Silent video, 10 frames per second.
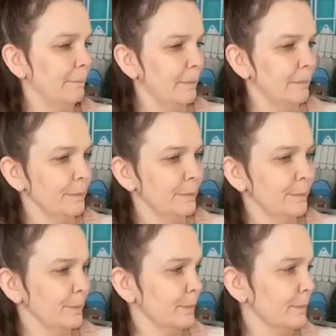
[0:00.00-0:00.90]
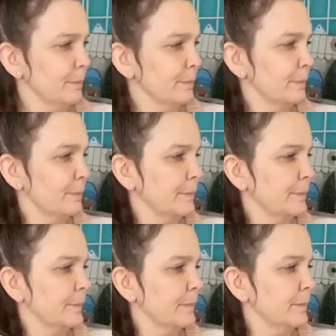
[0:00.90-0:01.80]

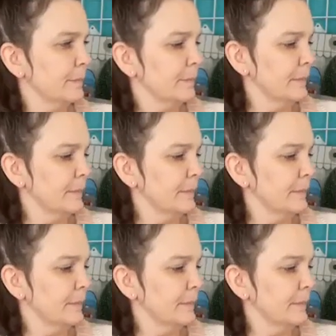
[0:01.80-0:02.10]
Nothing is said.